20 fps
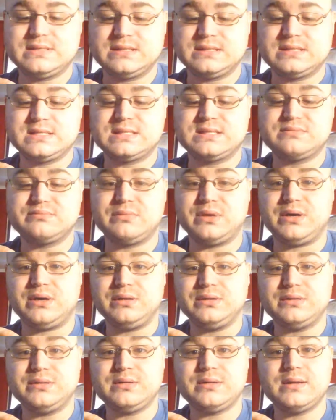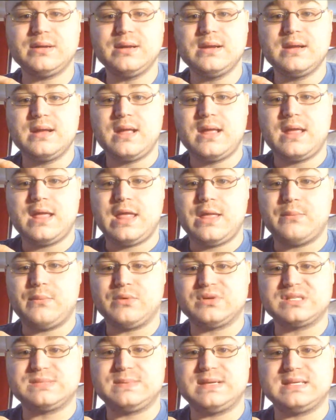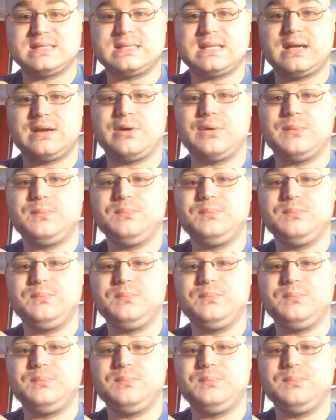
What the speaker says: smaller and more spaced out,